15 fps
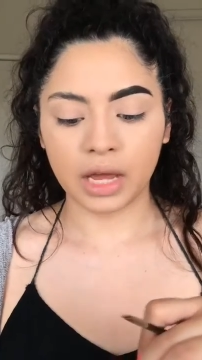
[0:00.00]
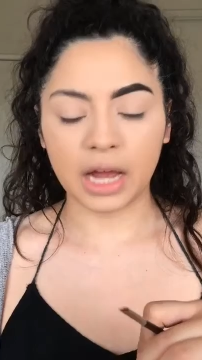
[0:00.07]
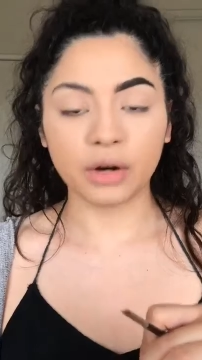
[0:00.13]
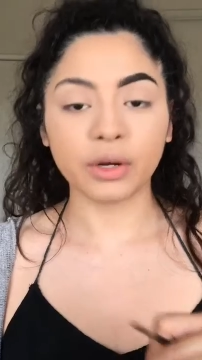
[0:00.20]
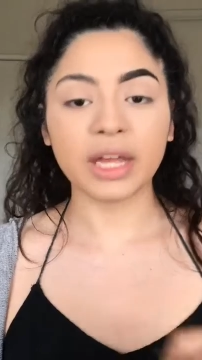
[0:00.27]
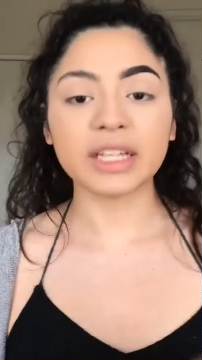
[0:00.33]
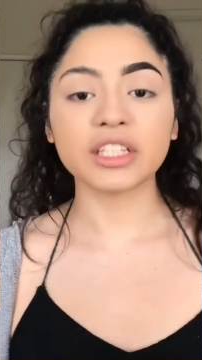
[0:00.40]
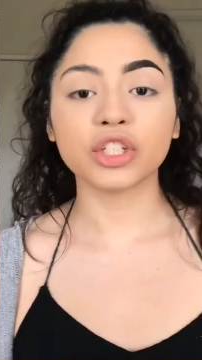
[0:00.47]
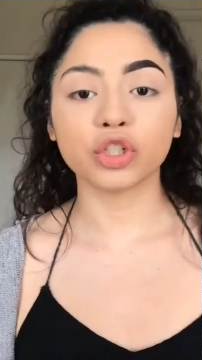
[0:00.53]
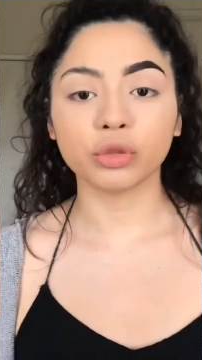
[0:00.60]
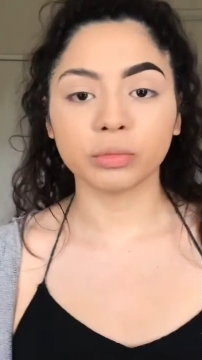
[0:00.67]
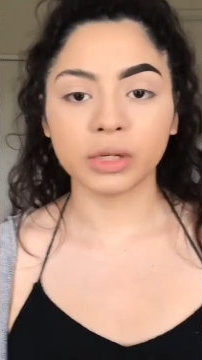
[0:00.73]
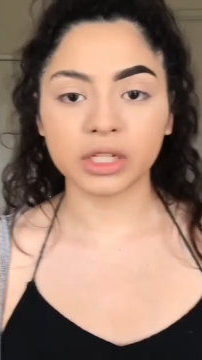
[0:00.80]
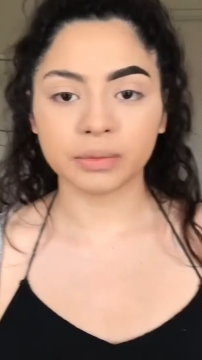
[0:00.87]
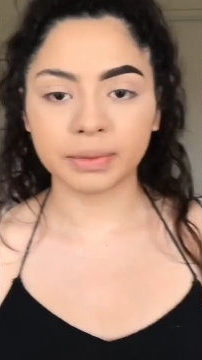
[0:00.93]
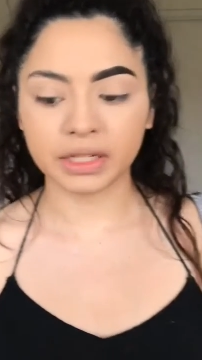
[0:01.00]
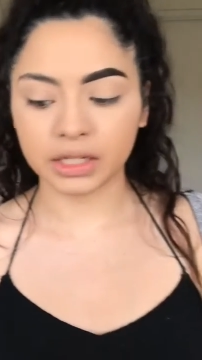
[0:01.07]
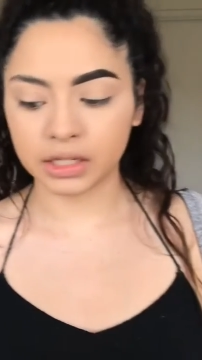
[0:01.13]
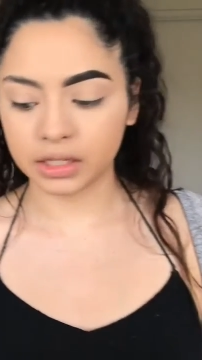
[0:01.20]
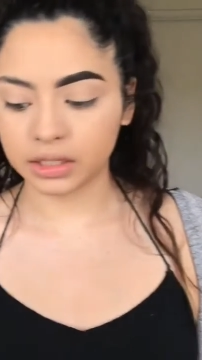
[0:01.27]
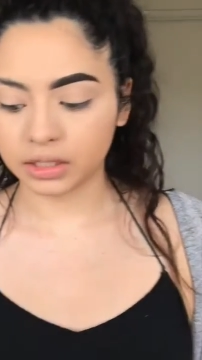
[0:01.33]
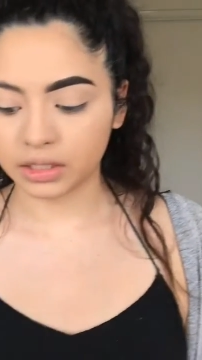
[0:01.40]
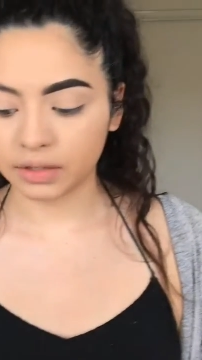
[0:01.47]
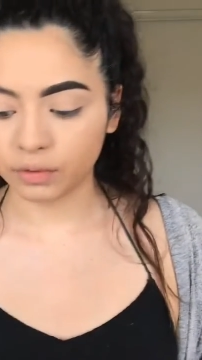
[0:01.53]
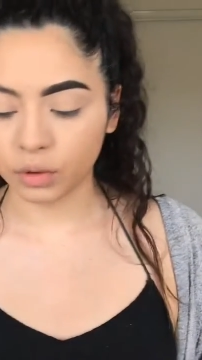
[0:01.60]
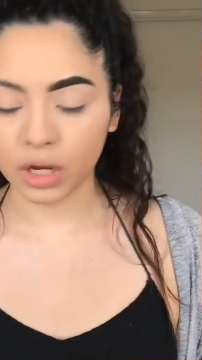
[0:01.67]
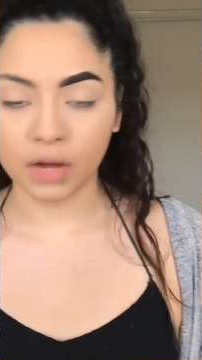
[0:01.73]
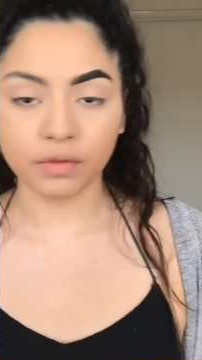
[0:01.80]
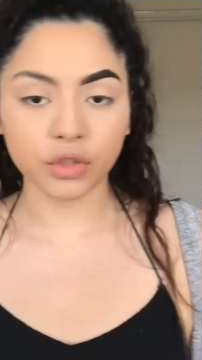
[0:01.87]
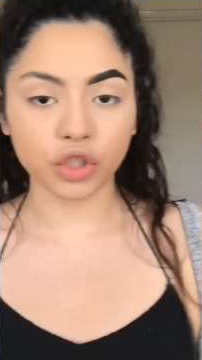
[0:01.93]
I don't get too much, because if you
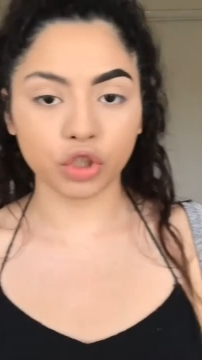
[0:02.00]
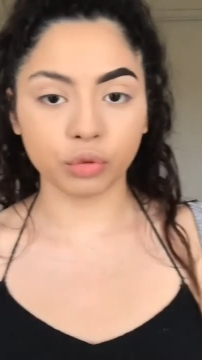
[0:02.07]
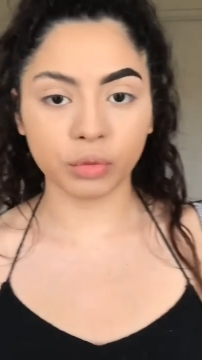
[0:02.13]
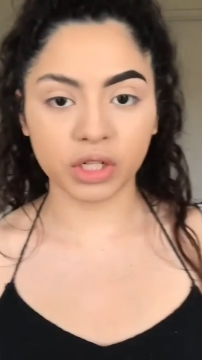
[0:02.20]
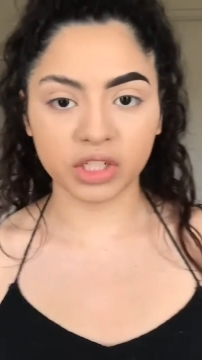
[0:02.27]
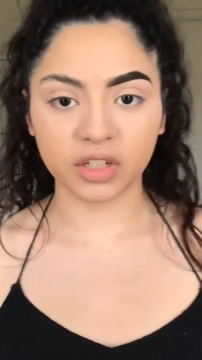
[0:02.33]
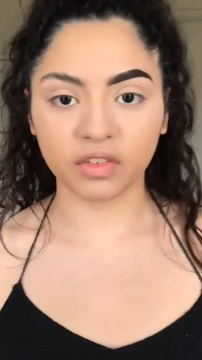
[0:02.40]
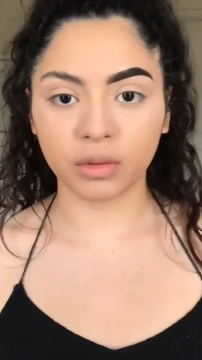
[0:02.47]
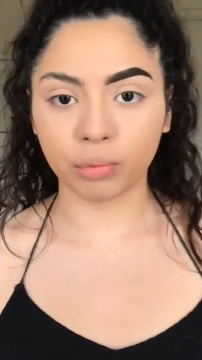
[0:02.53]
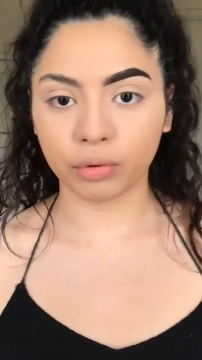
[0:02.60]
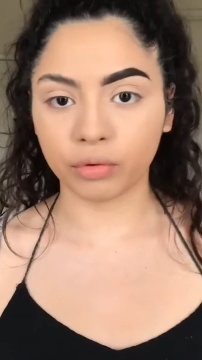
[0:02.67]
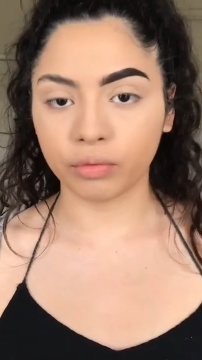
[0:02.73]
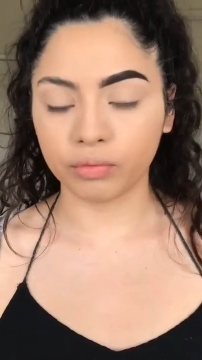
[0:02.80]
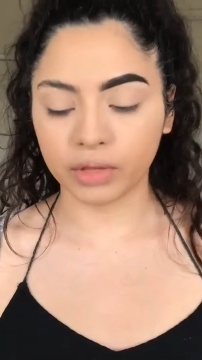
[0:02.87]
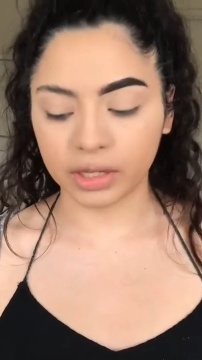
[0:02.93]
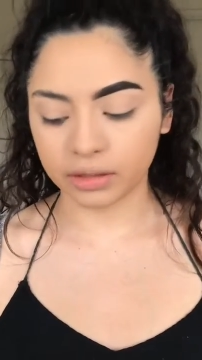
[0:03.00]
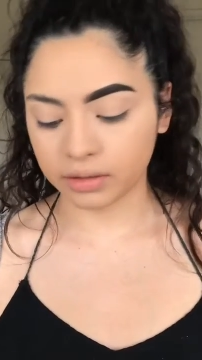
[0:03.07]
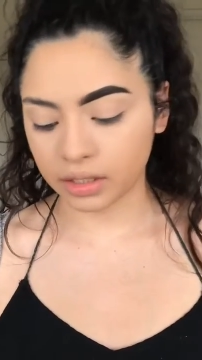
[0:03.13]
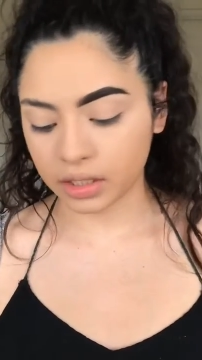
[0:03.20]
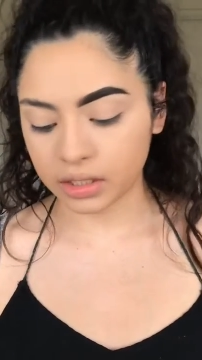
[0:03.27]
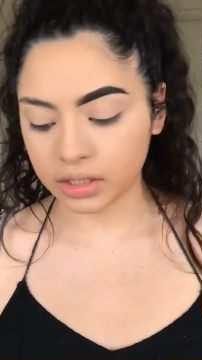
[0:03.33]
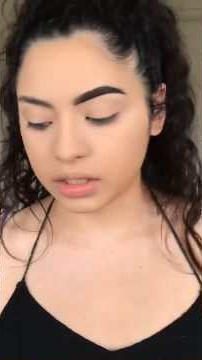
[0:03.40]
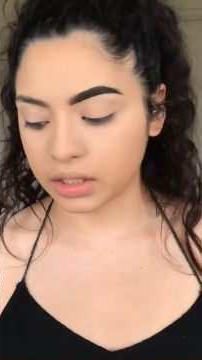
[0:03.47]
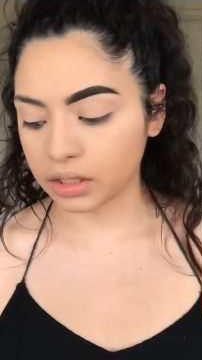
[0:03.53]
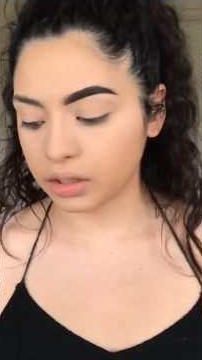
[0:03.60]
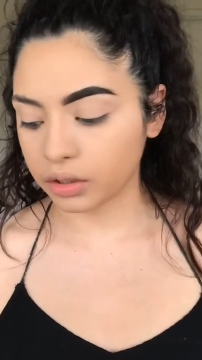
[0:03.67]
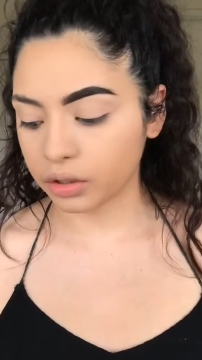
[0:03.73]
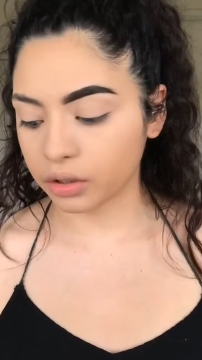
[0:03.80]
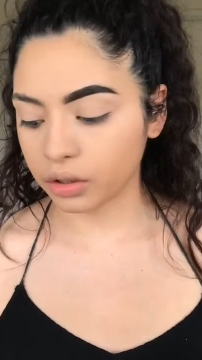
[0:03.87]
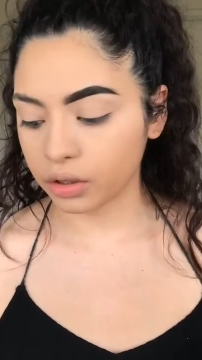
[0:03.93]
have too much of the
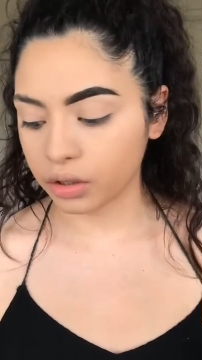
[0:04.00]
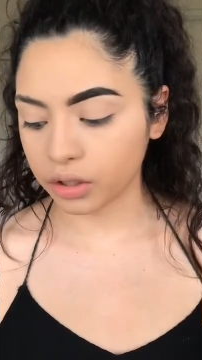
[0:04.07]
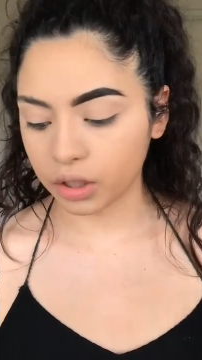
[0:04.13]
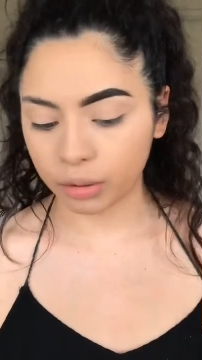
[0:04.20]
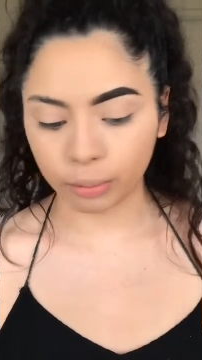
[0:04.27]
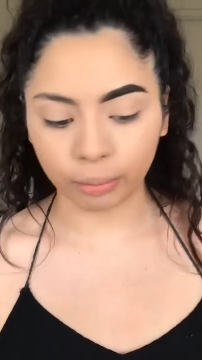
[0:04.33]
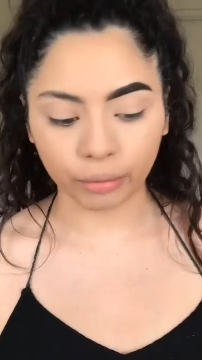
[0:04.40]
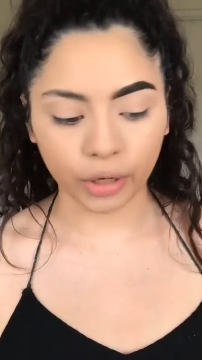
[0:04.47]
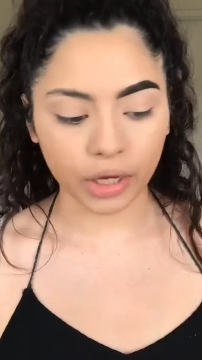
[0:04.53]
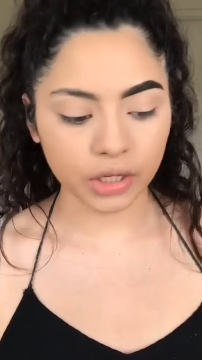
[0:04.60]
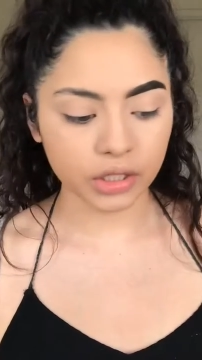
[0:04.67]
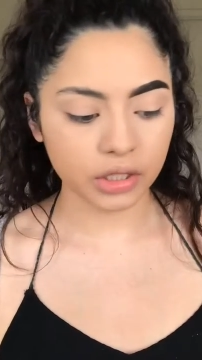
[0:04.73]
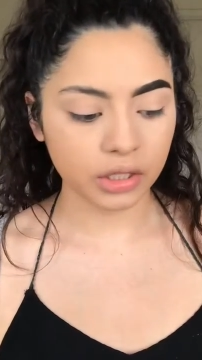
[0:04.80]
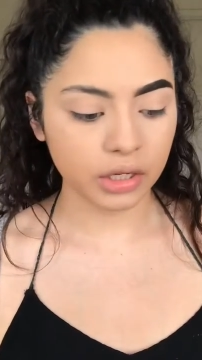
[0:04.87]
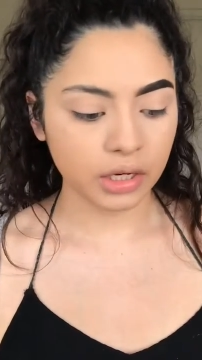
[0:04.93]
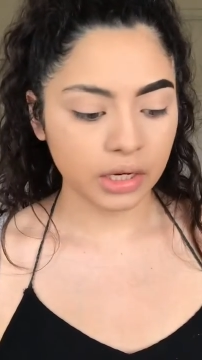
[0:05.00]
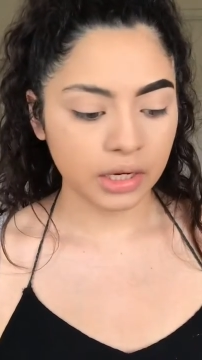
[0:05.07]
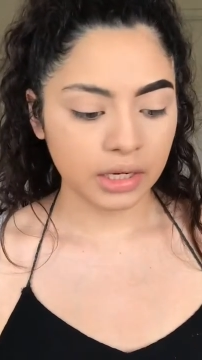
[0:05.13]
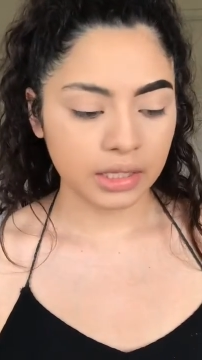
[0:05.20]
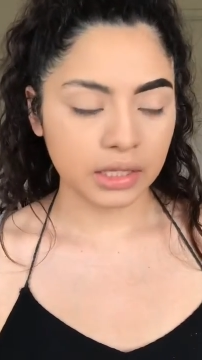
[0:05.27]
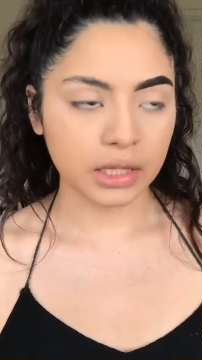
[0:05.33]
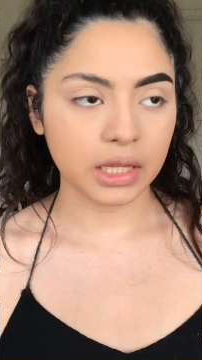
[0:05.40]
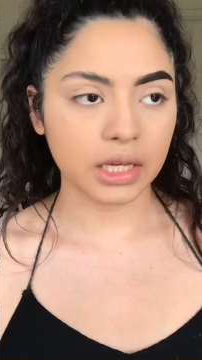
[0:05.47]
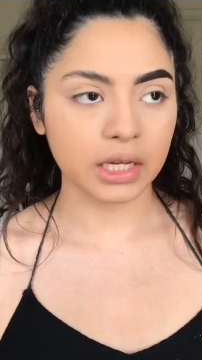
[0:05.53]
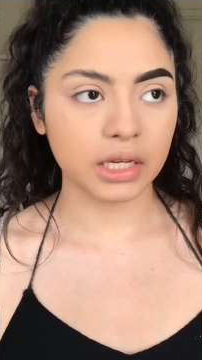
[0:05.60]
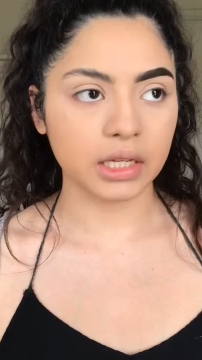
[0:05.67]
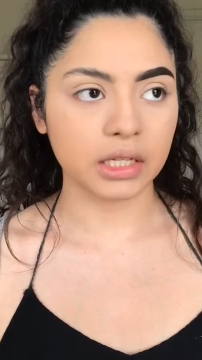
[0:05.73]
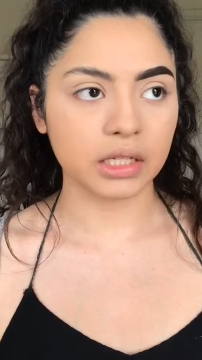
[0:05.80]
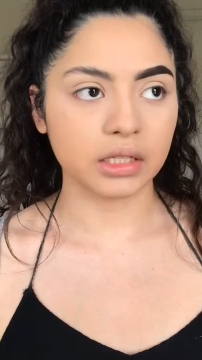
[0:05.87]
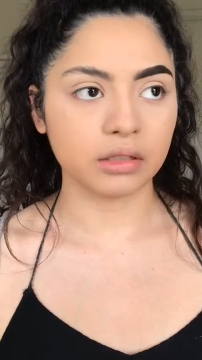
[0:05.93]
concealer on your brush,
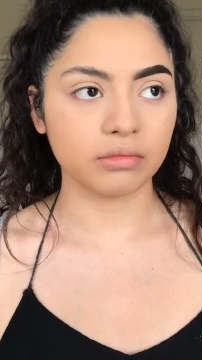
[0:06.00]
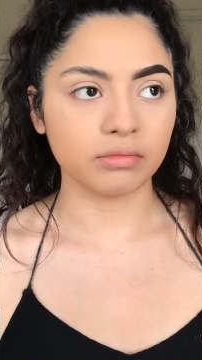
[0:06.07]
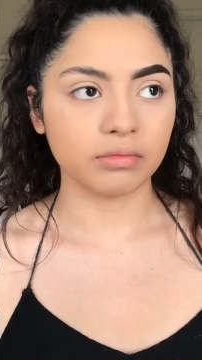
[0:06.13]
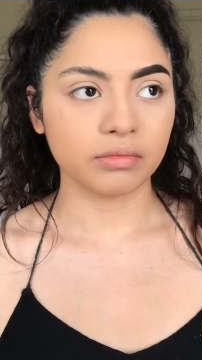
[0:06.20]
then